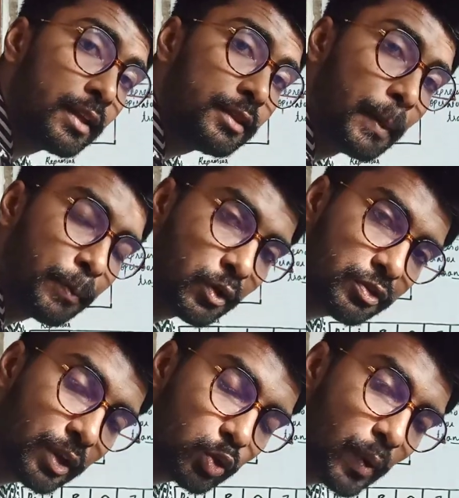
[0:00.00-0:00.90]
The
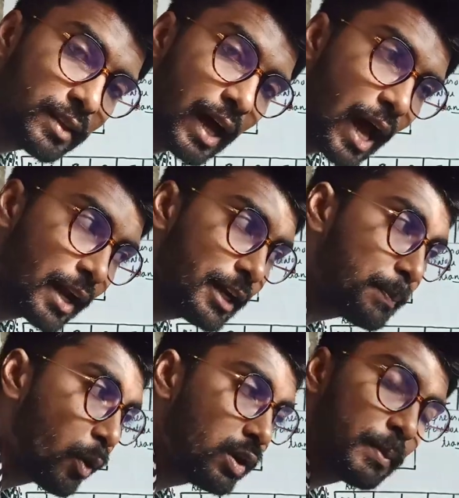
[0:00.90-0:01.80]
process where the
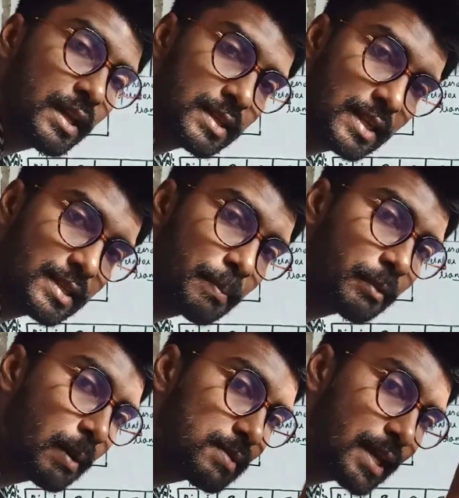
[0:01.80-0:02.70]
RNA polymerase enzyme
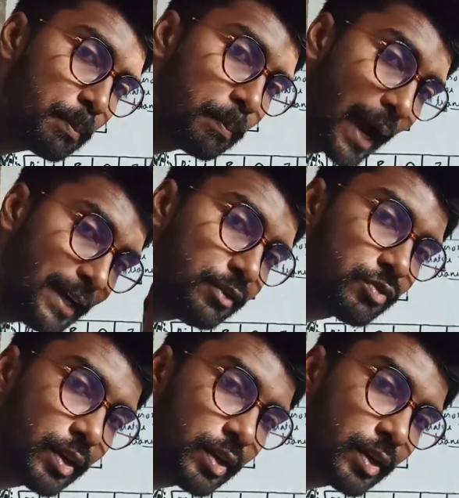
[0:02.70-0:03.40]
comes and binds,